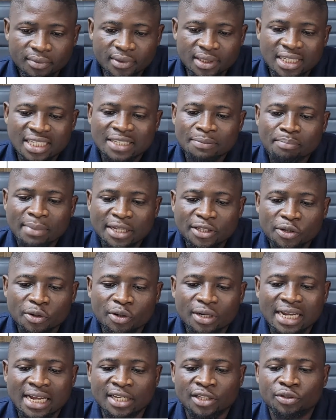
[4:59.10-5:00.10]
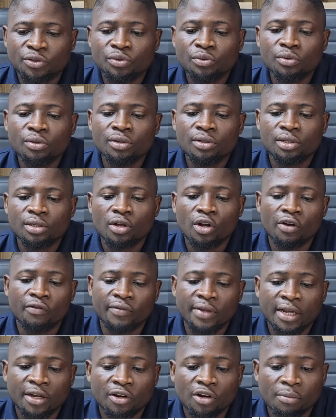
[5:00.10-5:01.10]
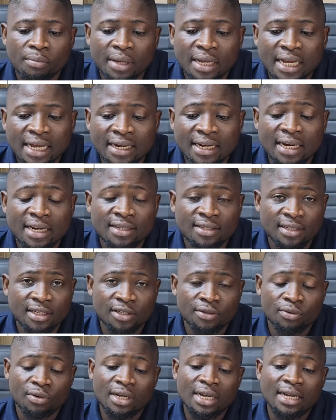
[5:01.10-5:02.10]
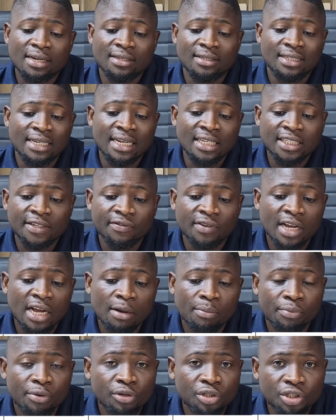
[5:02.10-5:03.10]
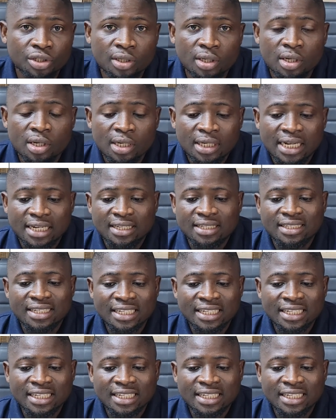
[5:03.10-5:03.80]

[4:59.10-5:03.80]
is method and tools of economic analysis. look at the scientific approach, that is